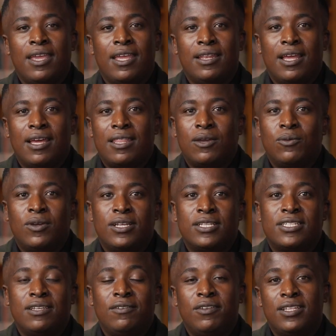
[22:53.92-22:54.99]
In other
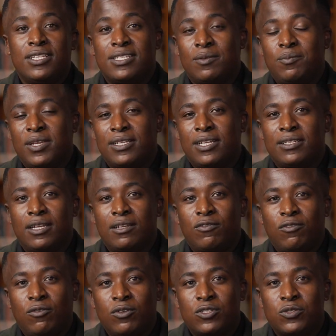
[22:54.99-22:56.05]
words, if it is a matter
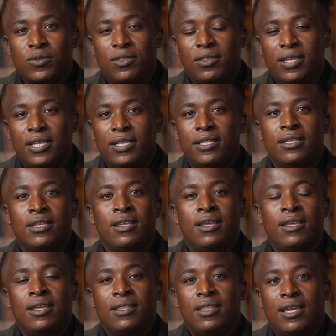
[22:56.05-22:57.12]
that falls within
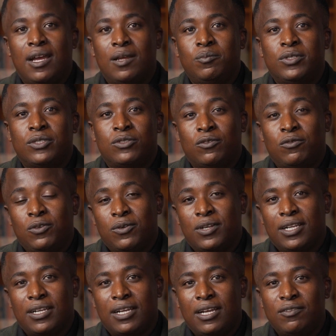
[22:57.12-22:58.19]
the ambit of
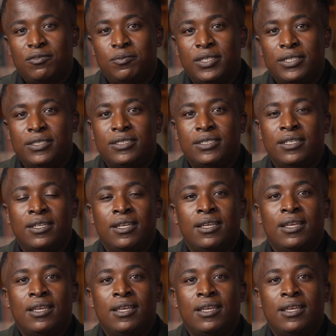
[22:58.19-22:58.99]
local government,